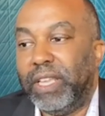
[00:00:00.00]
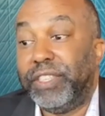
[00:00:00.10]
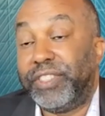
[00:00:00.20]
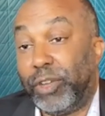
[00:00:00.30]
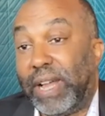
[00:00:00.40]

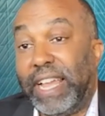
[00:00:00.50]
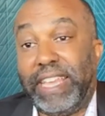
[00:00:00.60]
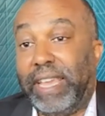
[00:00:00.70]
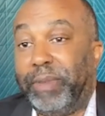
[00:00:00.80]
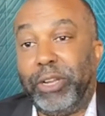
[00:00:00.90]
So I
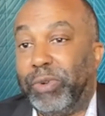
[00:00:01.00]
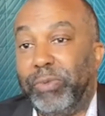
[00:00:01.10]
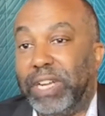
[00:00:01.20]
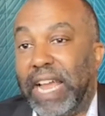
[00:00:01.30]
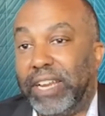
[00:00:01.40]
came here, we
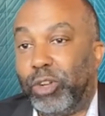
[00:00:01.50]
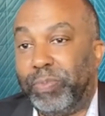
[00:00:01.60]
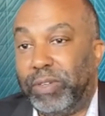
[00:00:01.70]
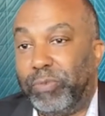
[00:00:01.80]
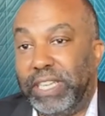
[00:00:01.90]
were not
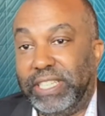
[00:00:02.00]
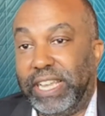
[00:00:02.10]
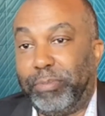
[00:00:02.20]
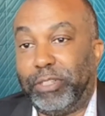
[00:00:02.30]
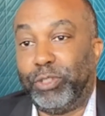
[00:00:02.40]
open in
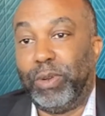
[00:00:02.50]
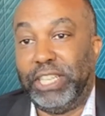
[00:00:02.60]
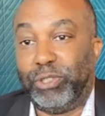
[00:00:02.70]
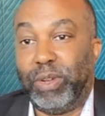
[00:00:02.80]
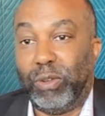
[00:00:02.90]
April
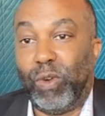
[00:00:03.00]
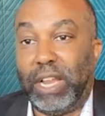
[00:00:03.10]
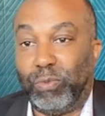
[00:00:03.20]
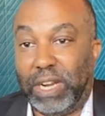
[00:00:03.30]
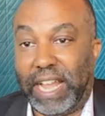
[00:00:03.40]

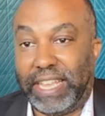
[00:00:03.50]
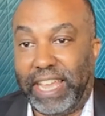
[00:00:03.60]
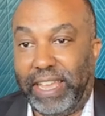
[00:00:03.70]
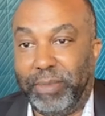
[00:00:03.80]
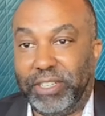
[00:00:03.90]
2021 when I
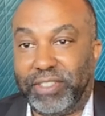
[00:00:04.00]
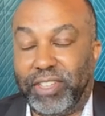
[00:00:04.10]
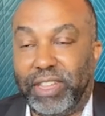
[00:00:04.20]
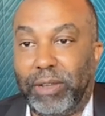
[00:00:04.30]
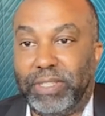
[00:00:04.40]
came here.
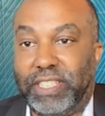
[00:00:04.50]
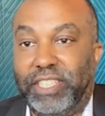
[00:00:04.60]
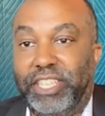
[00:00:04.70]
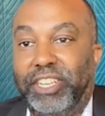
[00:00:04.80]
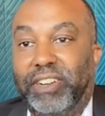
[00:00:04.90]
So that was a
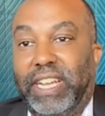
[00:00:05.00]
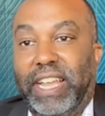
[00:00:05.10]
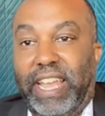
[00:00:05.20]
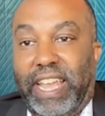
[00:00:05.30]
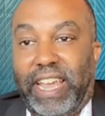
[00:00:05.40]
year and a
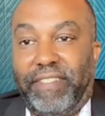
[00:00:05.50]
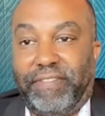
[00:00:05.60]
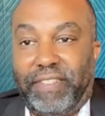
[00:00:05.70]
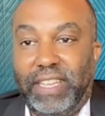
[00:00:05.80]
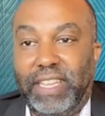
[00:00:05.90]

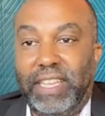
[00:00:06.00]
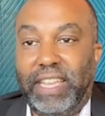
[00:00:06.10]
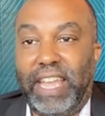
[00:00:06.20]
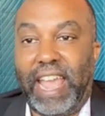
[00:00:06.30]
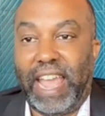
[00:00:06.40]
half
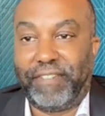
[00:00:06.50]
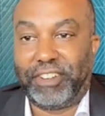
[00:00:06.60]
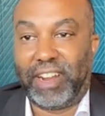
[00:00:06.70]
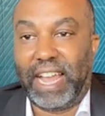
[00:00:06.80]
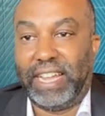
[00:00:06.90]

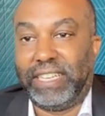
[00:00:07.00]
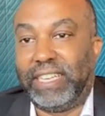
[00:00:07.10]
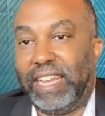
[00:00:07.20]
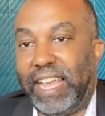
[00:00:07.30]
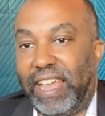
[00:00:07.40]
after I
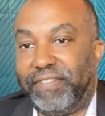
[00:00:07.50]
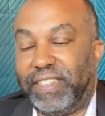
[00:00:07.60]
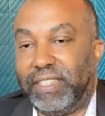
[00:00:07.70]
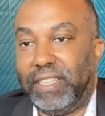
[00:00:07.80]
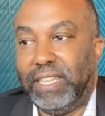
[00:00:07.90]

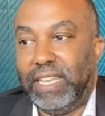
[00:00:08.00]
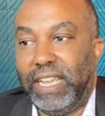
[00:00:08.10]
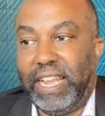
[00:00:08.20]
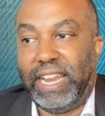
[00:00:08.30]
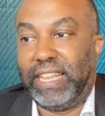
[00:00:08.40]
left,
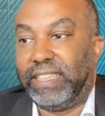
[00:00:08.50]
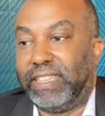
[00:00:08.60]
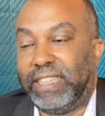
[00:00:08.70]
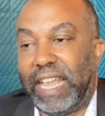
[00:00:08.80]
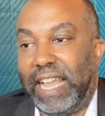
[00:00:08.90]
and
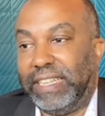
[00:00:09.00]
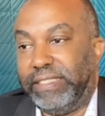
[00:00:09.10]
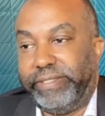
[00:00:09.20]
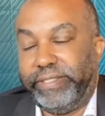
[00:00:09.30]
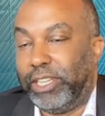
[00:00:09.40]
I
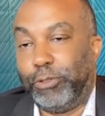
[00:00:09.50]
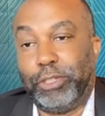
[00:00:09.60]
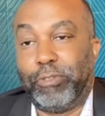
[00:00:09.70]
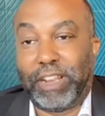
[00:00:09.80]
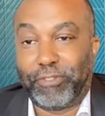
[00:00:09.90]
don't
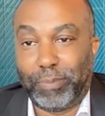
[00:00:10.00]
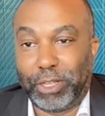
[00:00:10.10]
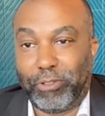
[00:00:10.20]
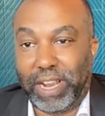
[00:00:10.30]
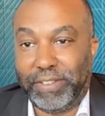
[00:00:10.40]
direct from
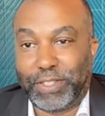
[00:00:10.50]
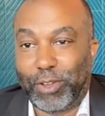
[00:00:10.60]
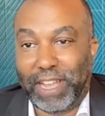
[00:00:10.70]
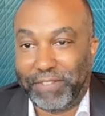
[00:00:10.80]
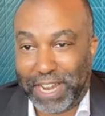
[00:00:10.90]
the grave,
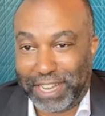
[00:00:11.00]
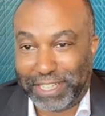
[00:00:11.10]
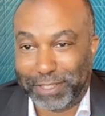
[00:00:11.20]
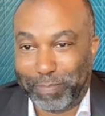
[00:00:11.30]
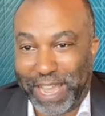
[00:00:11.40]
so I have not
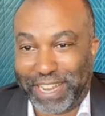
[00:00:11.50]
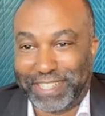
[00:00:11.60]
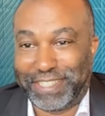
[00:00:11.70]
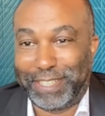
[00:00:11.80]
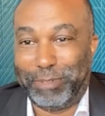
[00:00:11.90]
looked back
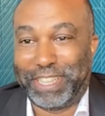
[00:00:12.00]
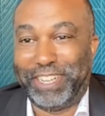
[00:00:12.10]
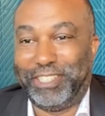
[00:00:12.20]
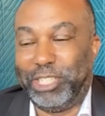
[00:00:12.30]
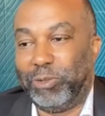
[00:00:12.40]
to see what
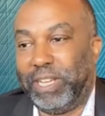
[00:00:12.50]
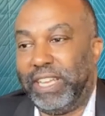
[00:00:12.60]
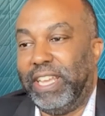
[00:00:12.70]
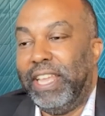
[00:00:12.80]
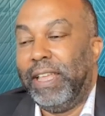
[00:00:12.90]
they're
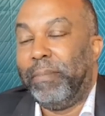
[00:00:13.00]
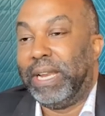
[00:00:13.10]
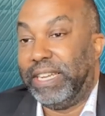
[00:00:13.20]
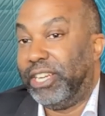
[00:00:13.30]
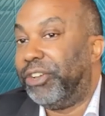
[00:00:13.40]
doing.
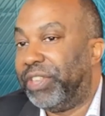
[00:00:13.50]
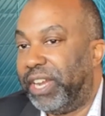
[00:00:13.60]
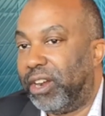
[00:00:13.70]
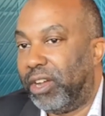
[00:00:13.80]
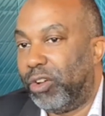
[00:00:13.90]
But I know
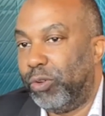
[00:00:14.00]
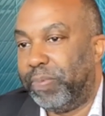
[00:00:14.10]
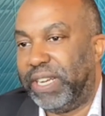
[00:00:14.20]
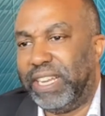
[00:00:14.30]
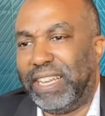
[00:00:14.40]
they are
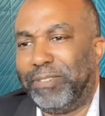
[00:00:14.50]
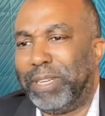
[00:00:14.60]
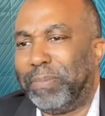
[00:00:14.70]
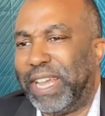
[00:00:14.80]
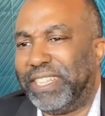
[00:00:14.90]
open, and I
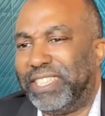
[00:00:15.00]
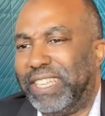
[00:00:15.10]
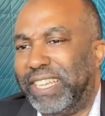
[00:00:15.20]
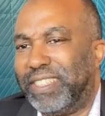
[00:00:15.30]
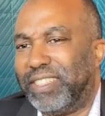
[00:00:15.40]
would imagine
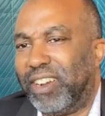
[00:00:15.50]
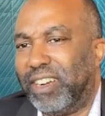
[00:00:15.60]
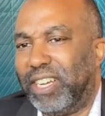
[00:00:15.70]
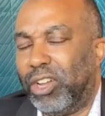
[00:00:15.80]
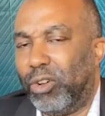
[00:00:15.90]
they
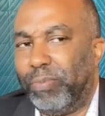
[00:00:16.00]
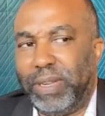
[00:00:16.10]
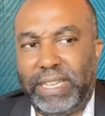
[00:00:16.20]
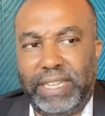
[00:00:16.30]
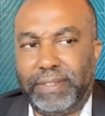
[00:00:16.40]
started
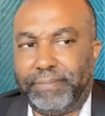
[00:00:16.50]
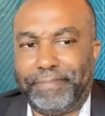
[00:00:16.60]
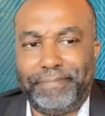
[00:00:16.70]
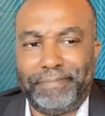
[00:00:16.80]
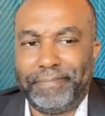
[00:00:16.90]

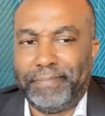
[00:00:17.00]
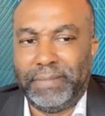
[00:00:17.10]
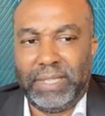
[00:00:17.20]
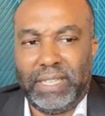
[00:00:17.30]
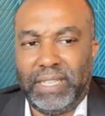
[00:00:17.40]
opening
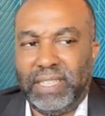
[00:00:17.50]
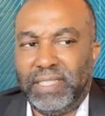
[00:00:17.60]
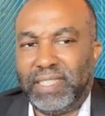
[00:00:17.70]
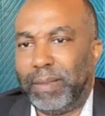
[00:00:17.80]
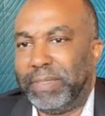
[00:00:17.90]

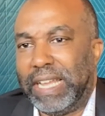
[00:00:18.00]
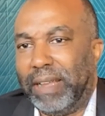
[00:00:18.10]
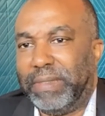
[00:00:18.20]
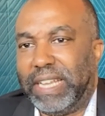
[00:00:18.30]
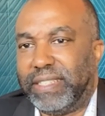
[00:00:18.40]

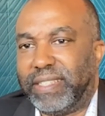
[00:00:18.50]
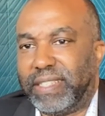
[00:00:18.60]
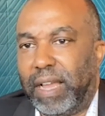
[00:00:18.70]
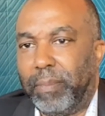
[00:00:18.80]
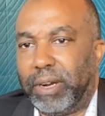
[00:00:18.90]
sometime that
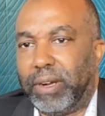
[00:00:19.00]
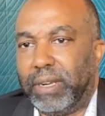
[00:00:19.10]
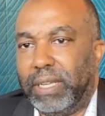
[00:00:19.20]
summer.